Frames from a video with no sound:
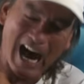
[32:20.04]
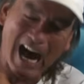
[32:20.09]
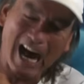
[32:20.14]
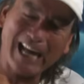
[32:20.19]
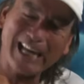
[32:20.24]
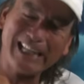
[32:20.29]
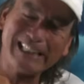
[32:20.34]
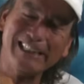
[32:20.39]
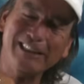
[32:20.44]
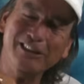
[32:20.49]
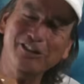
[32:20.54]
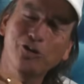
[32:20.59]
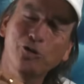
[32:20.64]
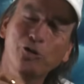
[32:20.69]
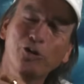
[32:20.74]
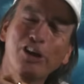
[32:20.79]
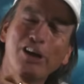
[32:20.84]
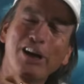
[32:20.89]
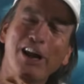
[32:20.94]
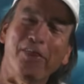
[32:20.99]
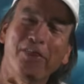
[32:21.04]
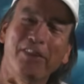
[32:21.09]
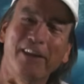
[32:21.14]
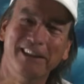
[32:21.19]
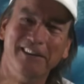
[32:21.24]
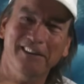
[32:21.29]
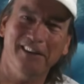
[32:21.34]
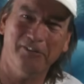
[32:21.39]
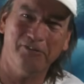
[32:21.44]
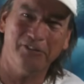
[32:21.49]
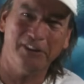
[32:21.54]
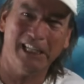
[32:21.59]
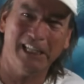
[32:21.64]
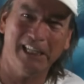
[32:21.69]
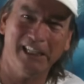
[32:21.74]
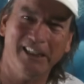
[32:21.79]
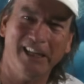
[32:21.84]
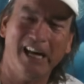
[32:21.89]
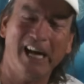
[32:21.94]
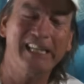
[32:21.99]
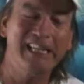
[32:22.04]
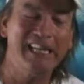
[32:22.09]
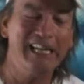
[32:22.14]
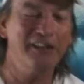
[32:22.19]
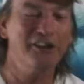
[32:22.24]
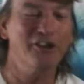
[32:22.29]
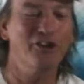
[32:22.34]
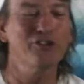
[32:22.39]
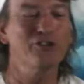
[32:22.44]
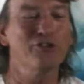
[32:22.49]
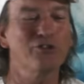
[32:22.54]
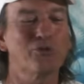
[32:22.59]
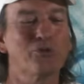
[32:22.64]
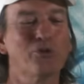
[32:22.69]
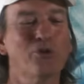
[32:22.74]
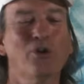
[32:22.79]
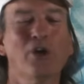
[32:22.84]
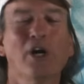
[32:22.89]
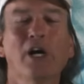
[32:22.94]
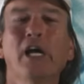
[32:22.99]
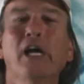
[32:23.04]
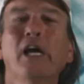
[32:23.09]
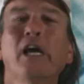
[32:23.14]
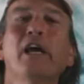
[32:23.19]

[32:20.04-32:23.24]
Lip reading: I can do nothing left-handed. I can't unscrew.